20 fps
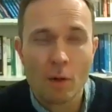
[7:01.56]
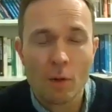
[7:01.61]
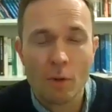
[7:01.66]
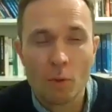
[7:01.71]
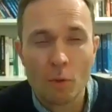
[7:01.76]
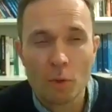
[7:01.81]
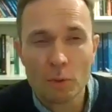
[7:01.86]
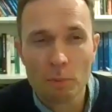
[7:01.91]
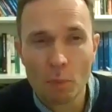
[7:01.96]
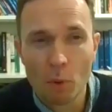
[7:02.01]

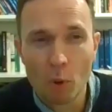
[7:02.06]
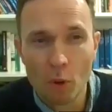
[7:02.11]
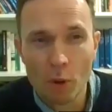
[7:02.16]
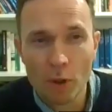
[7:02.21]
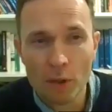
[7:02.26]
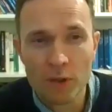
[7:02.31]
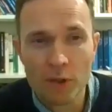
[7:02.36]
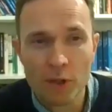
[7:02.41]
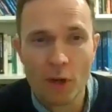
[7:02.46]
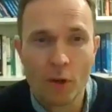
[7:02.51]
It was more
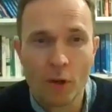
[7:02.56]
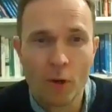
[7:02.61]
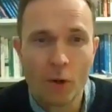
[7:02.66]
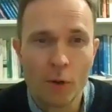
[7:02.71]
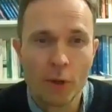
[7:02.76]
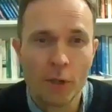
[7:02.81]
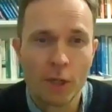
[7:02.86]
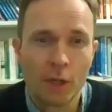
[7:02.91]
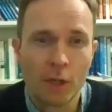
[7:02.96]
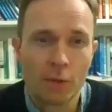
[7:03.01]
so,
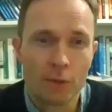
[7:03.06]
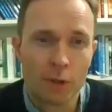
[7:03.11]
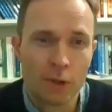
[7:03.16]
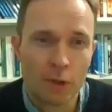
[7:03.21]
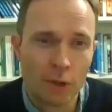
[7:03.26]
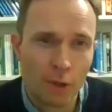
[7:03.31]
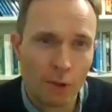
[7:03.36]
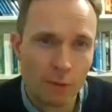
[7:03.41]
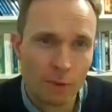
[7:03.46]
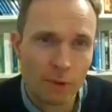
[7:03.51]

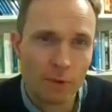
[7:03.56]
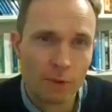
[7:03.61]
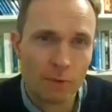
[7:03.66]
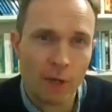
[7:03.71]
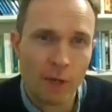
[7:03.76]
students